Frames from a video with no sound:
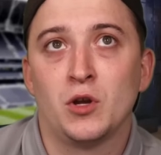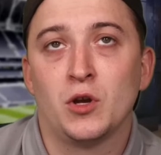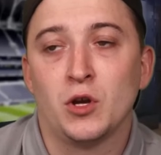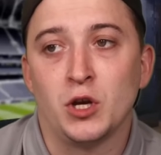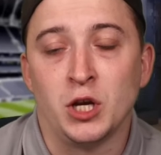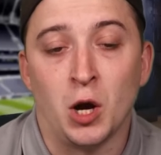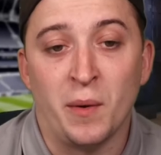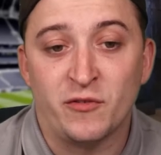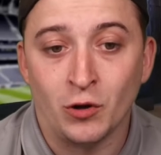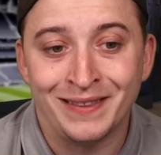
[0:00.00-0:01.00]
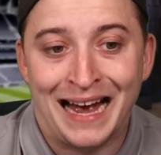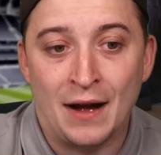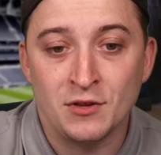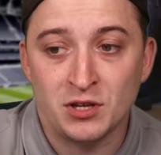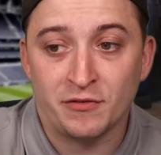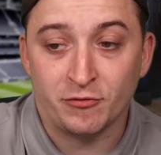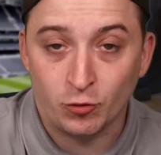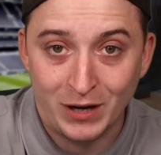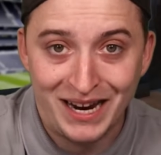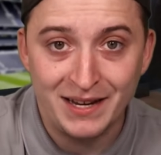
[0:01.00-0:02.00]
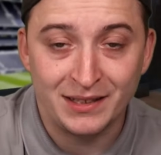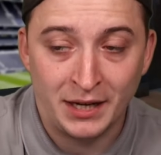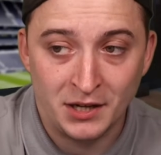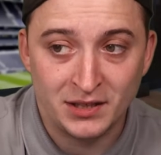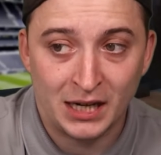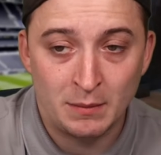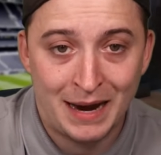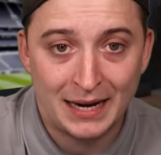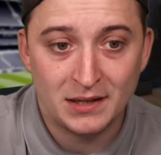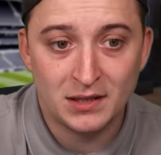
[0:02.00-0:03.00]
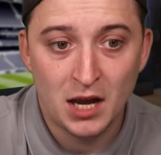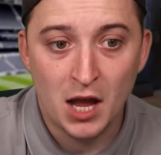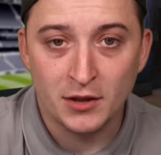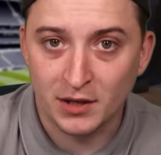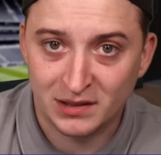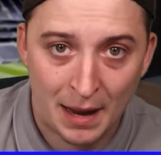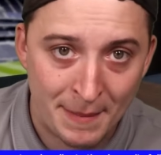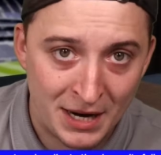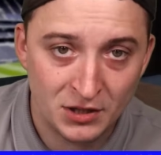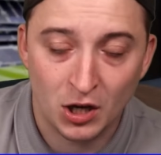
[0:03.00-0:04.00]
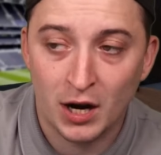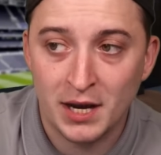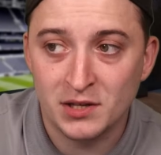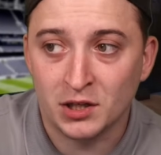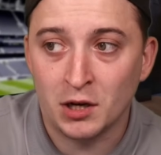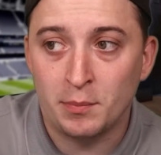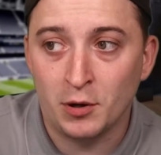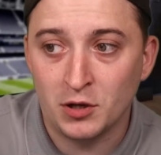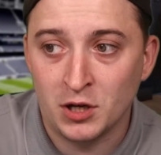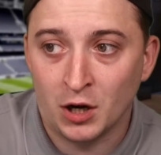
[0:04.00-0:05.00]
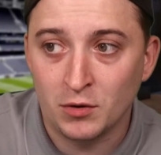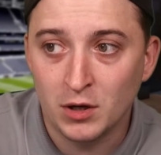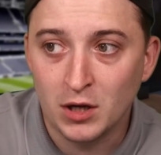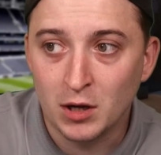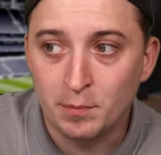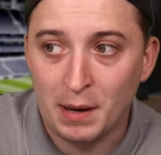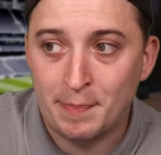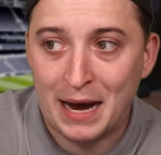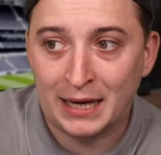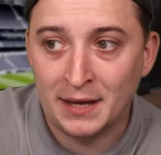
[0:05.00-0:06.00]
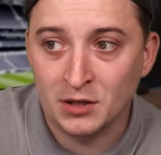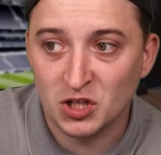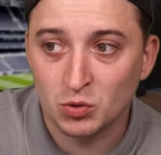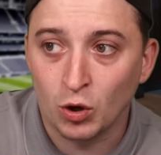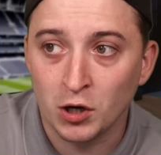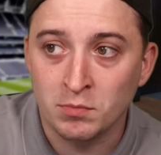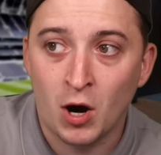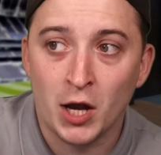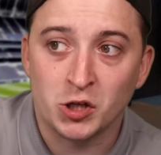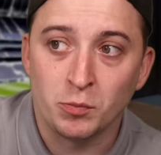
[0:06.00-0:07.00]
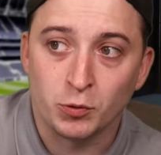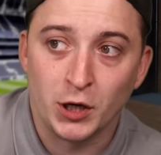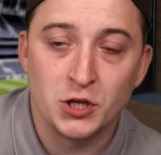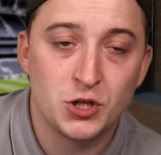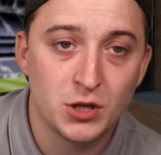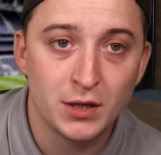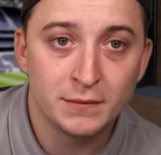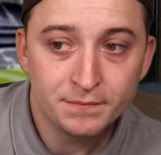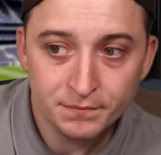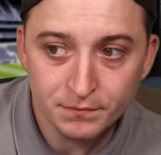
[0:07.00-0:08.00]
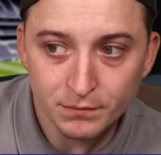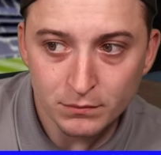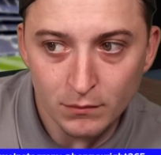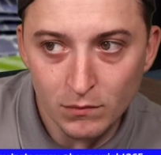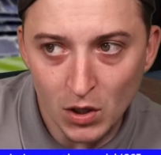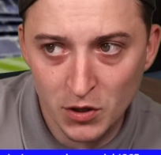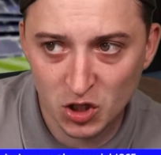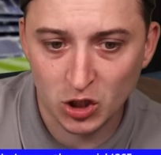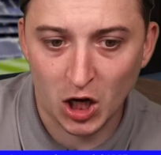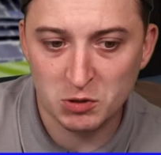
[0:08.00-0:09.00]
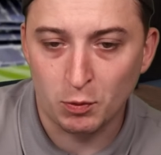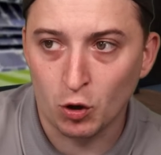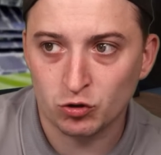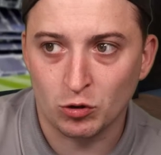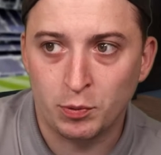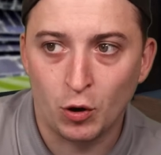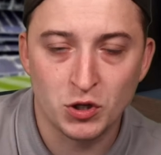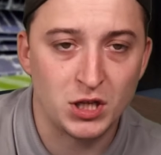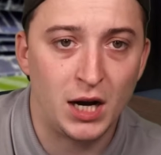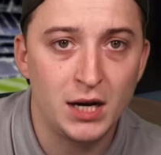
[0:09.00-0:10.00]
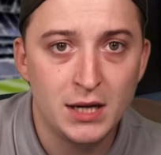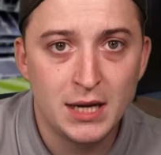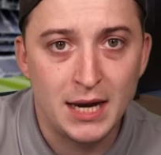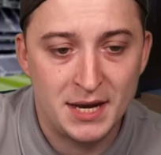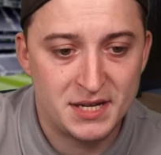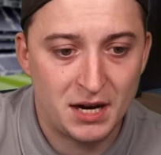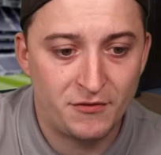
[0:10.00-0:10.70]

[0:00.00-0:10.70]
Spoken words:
you know, we've gone down to three senior centre-backs, does that mean Dier's going to put, you know, be back in the squad? Michael Bridge, the Sky Sports reporter, has said a few